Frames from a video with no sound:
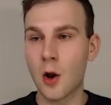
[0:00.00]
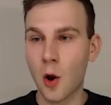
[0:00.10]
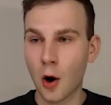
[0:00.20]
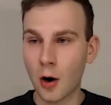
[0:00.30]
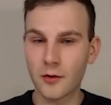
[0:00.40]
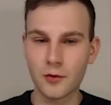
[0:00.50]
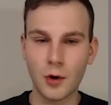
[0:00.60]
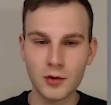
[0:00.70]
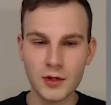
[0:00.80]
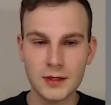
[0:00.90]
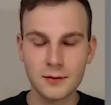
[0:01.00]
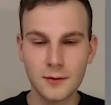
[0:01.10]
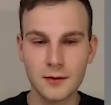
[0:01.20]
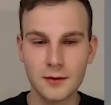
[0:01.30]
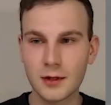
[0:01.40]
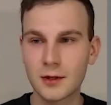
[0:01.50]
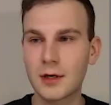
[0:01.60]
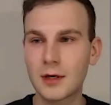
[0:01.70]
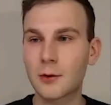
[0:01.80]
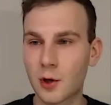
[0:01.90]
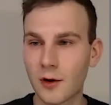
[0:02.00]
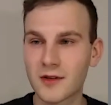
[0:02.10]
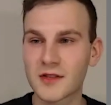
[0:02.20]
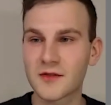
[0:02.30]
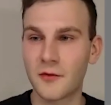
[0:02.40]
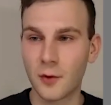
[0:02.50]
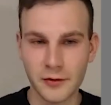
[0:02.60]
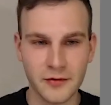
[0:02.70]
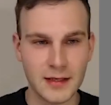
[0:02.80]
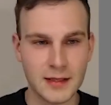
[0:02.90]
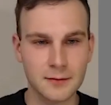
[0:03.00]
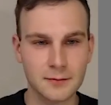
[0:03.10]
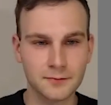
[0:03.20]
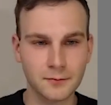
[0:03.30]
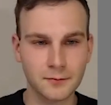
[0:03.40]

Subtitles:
along the rows, and we call this the fold phase.